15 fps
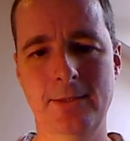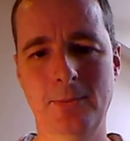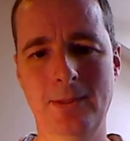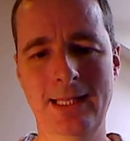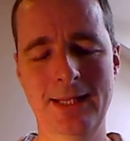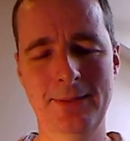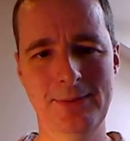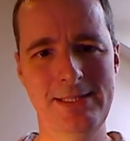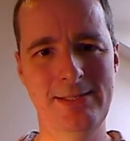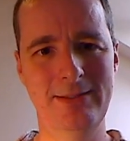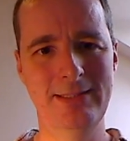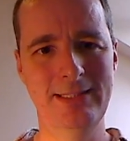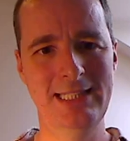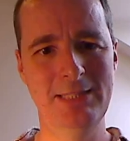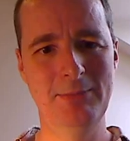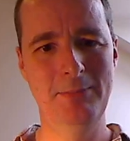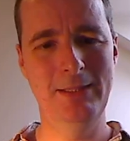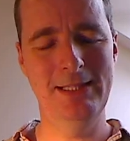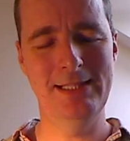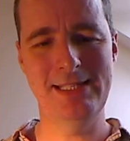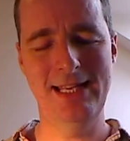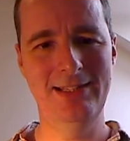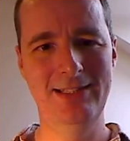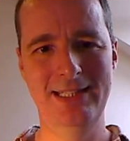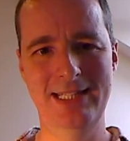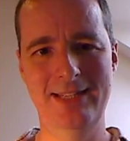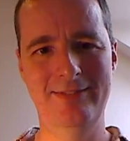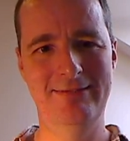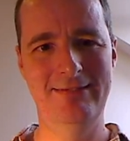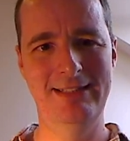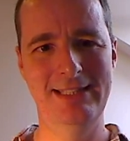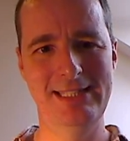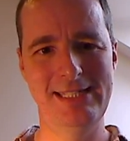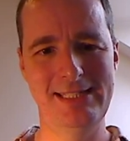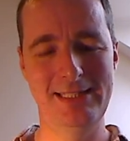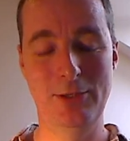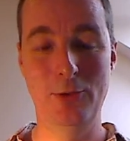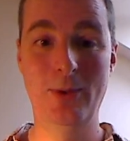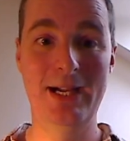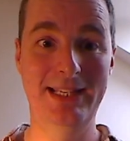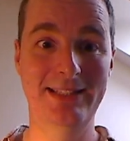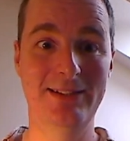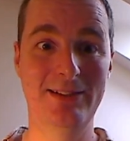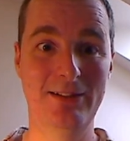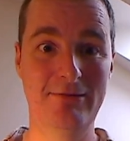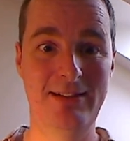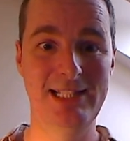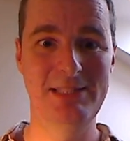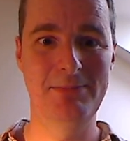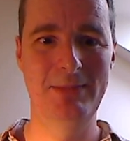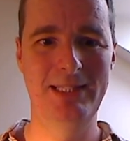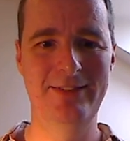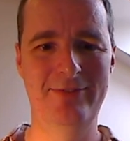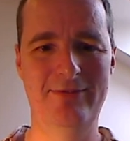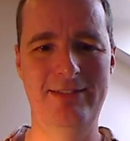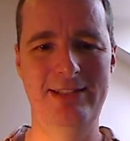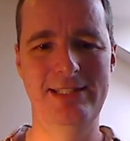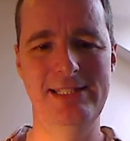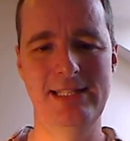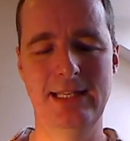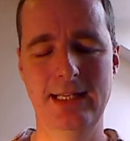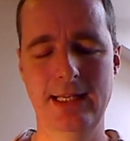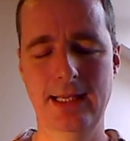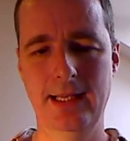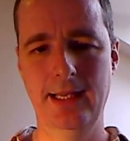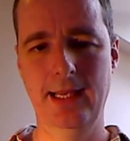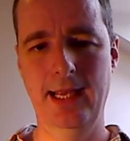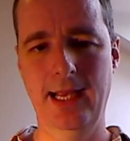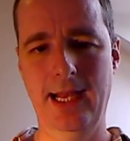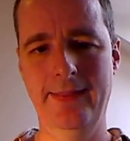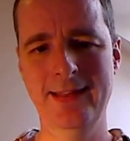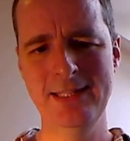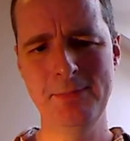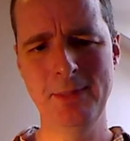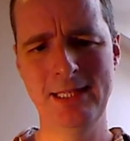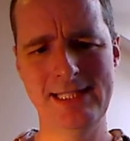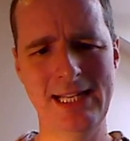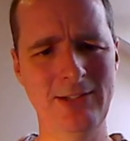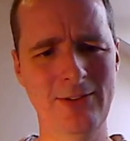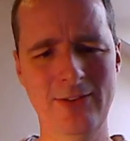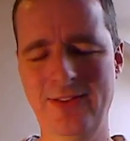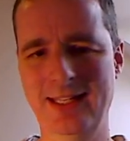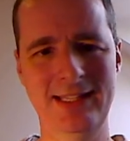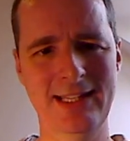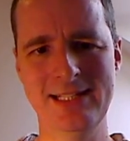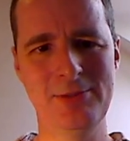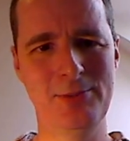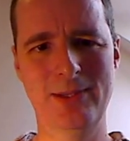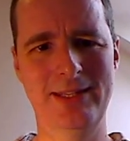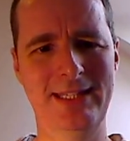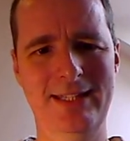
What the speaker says: Well, that was no good to me because I could never quite grasp the difference. And that's because I don't think that's what the